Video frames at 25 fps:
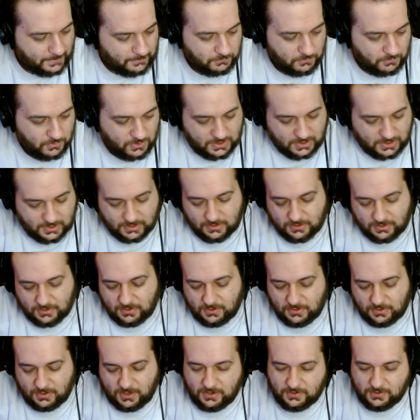One
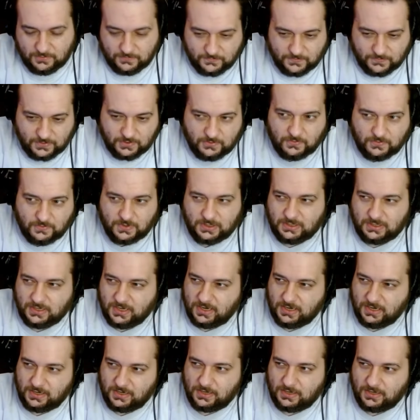interview with
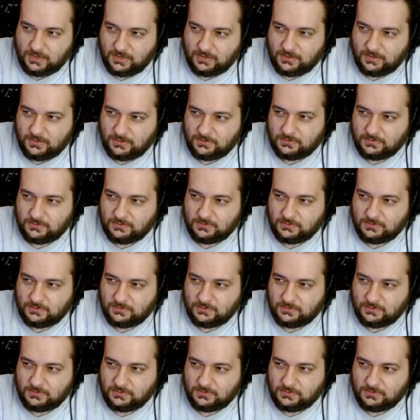a